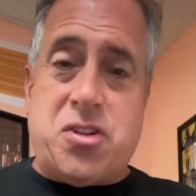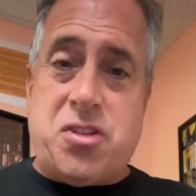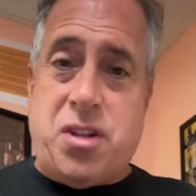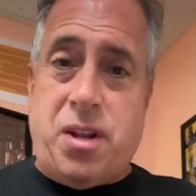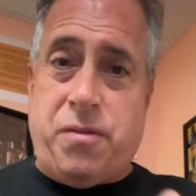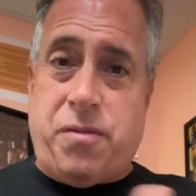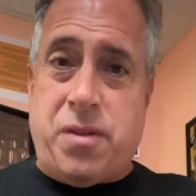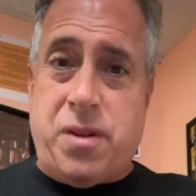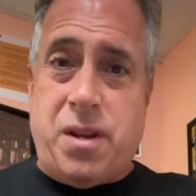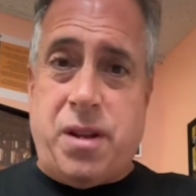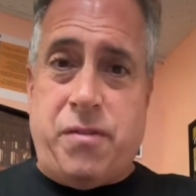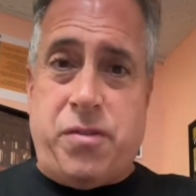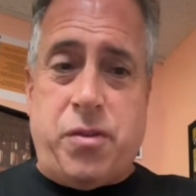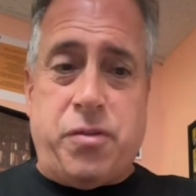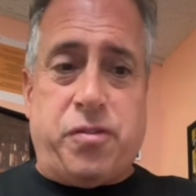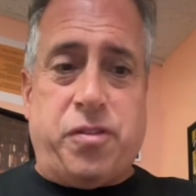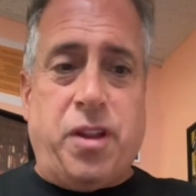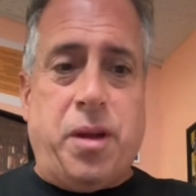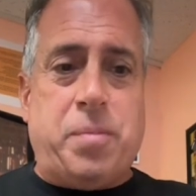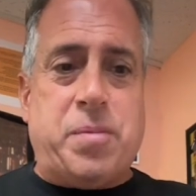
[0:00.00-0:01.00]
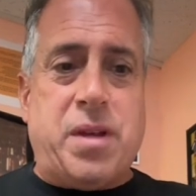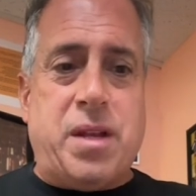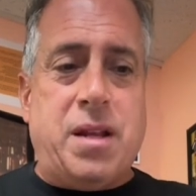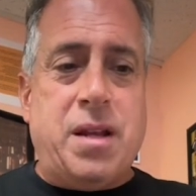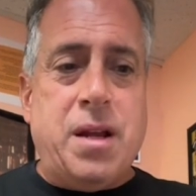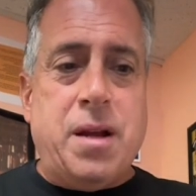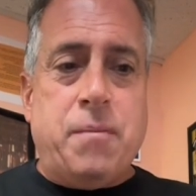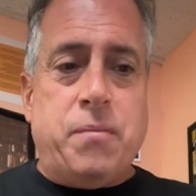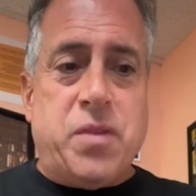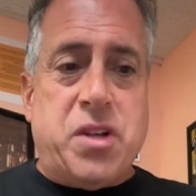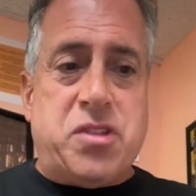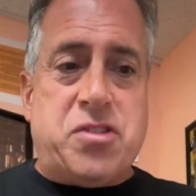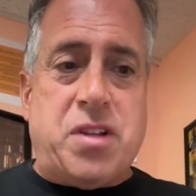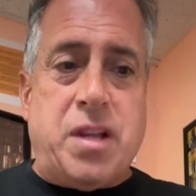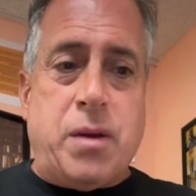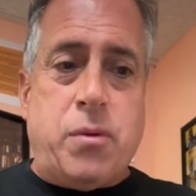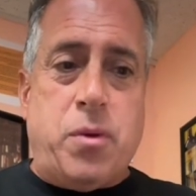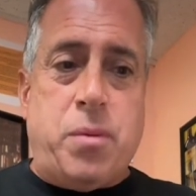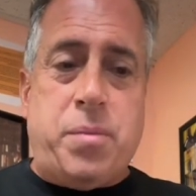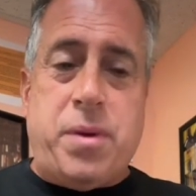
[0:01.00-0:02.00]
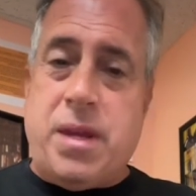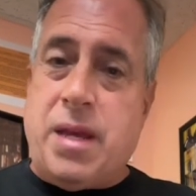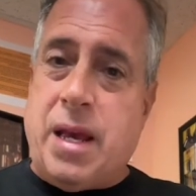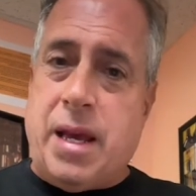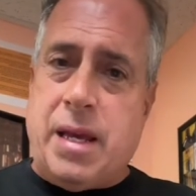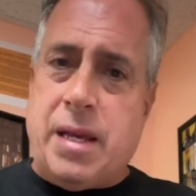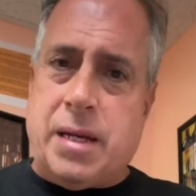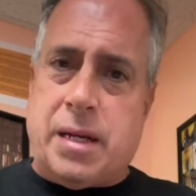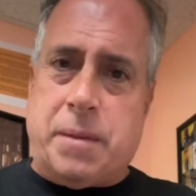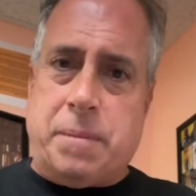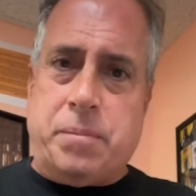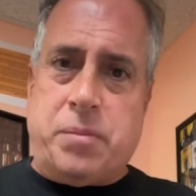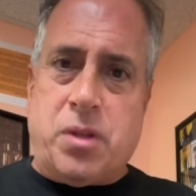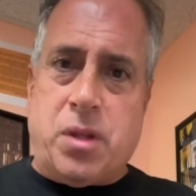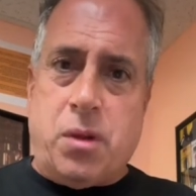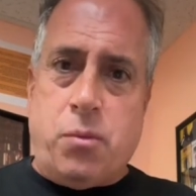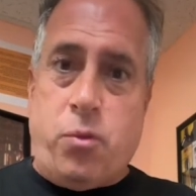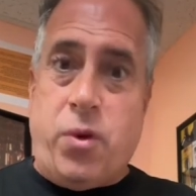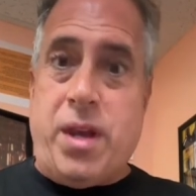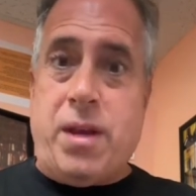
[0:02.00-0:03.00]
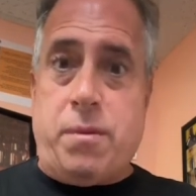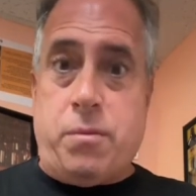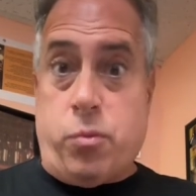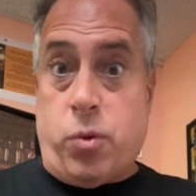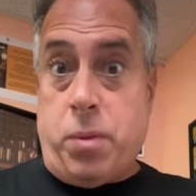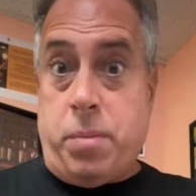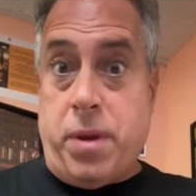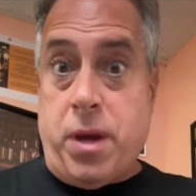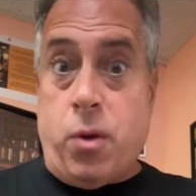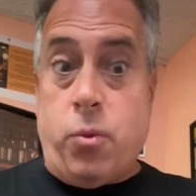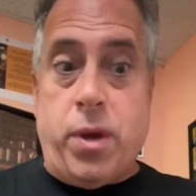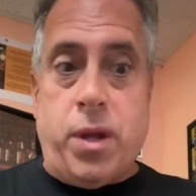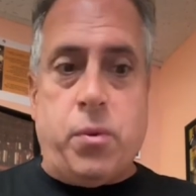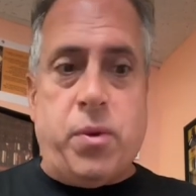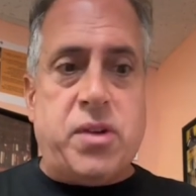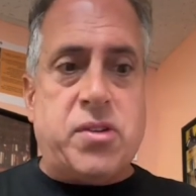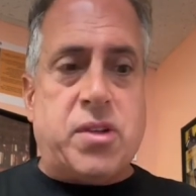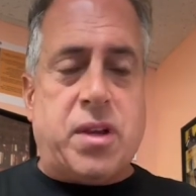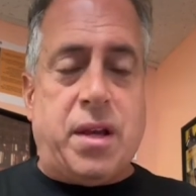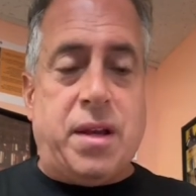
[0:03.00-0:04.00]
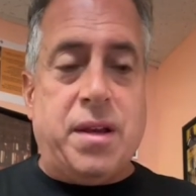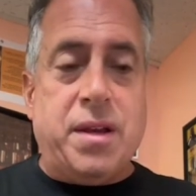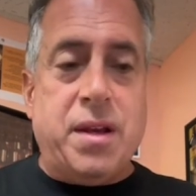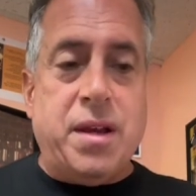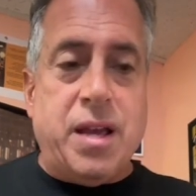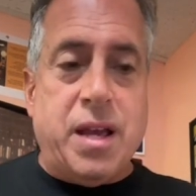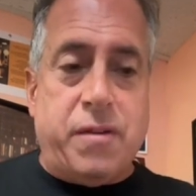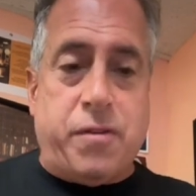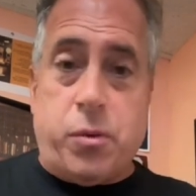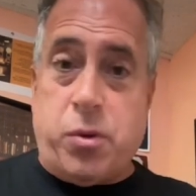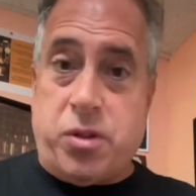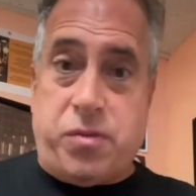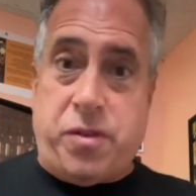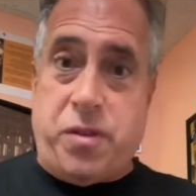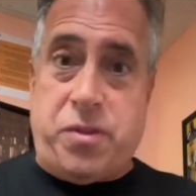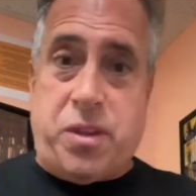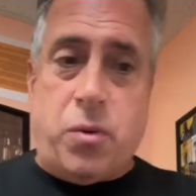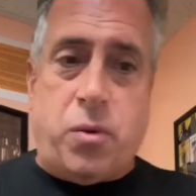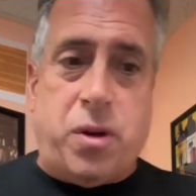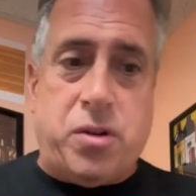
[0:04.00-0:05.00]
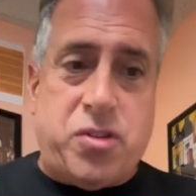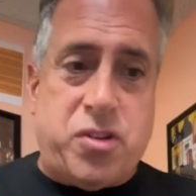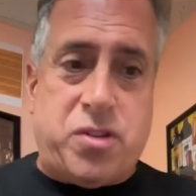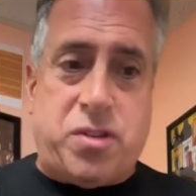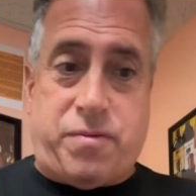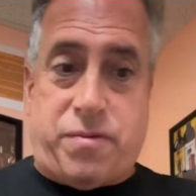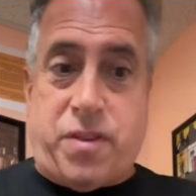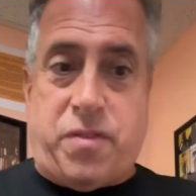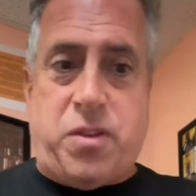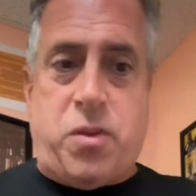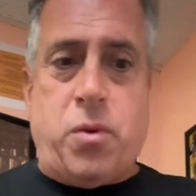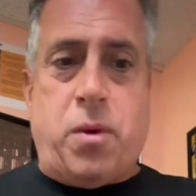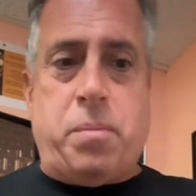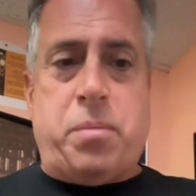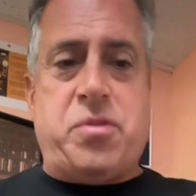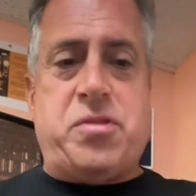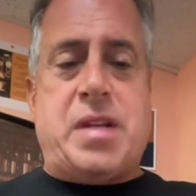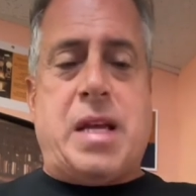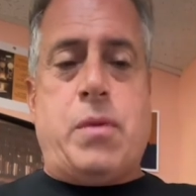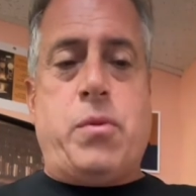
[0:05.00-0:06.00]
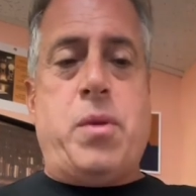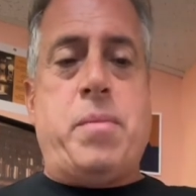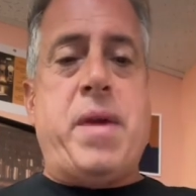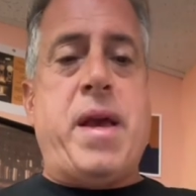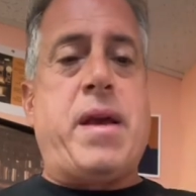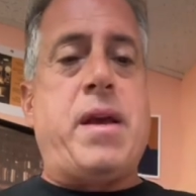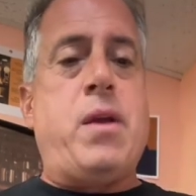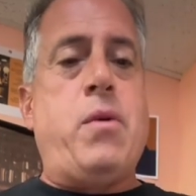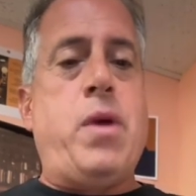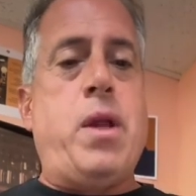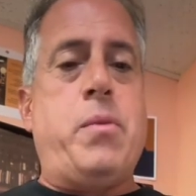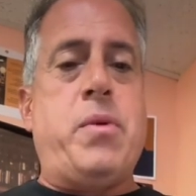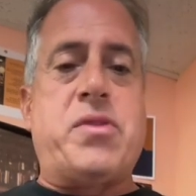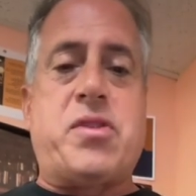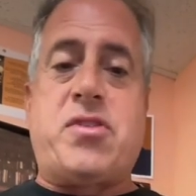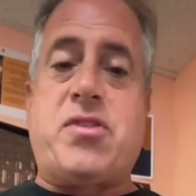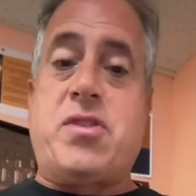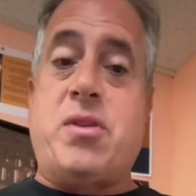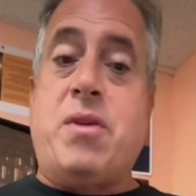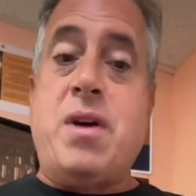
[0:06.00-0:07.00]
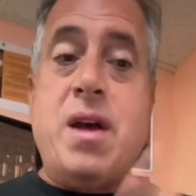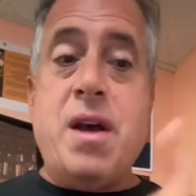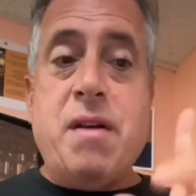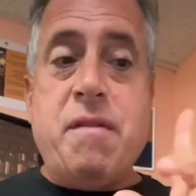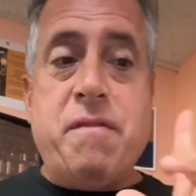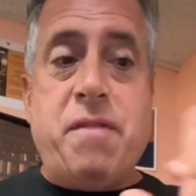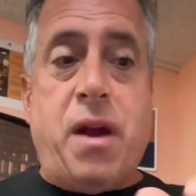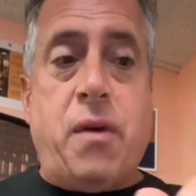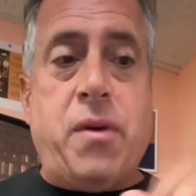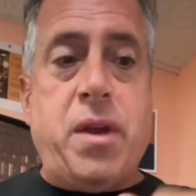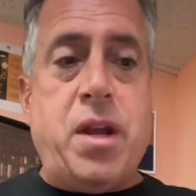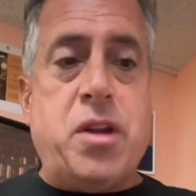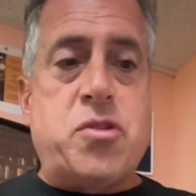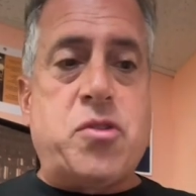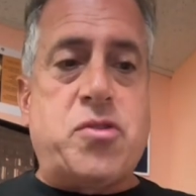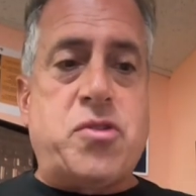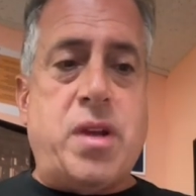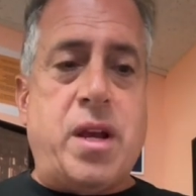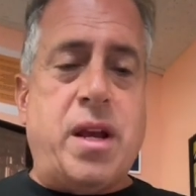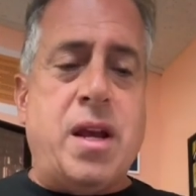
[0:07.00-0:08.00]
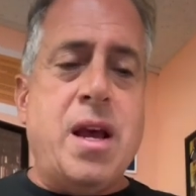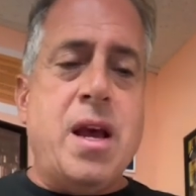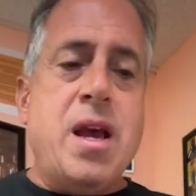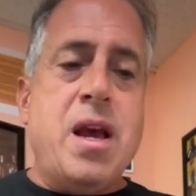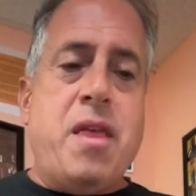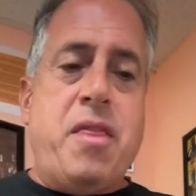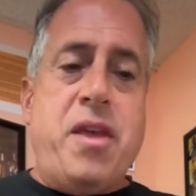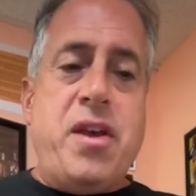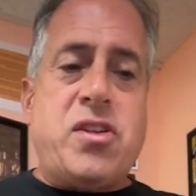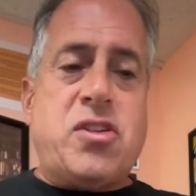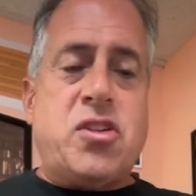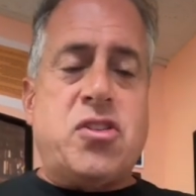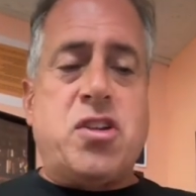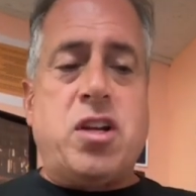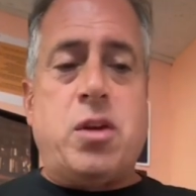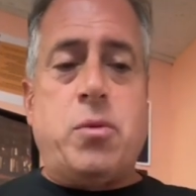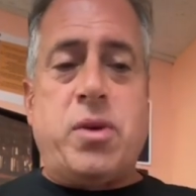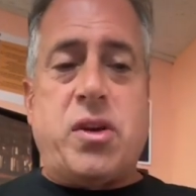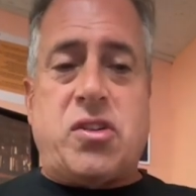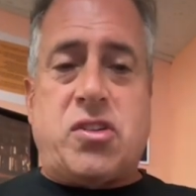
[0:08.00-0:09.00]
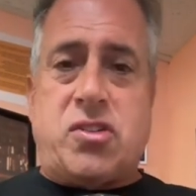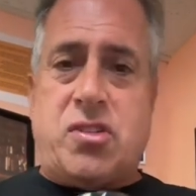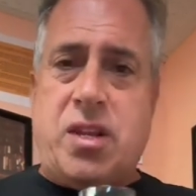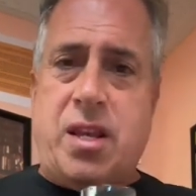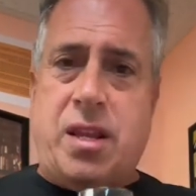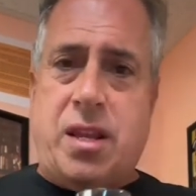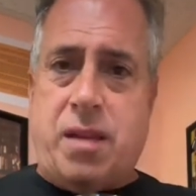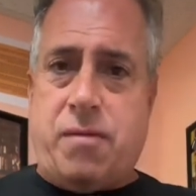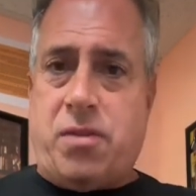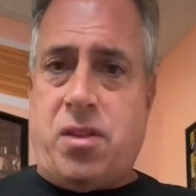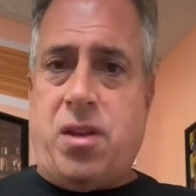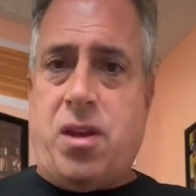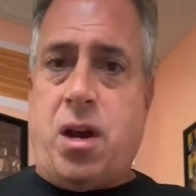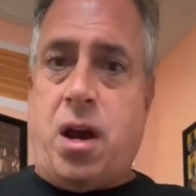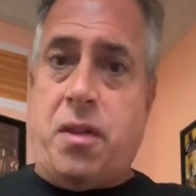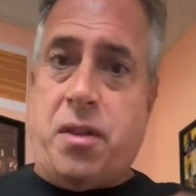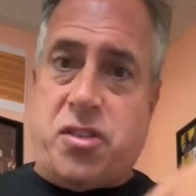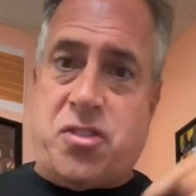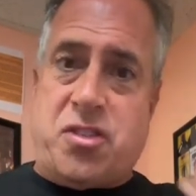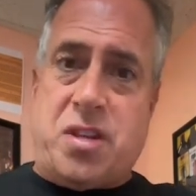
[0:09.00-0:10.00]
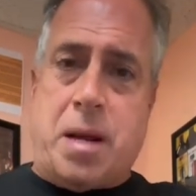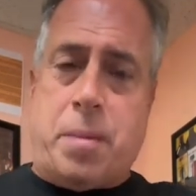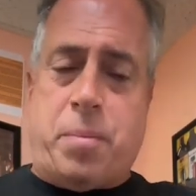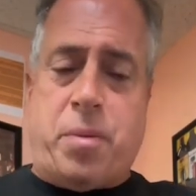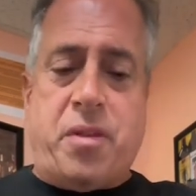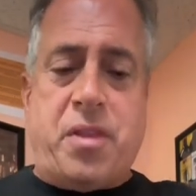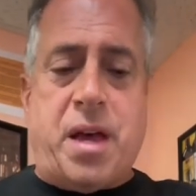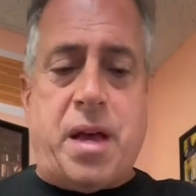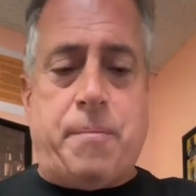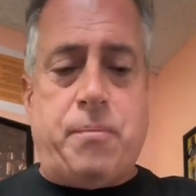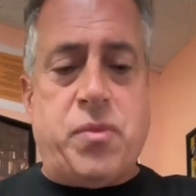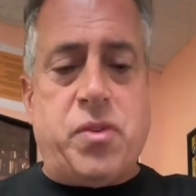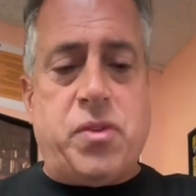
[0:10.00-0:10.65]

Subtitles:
different. If you flipped it, this thing would be a wheat whiskey. If it was 51% would make it a wheat whiskey. So very interesting. This is going to exceed even the other sample that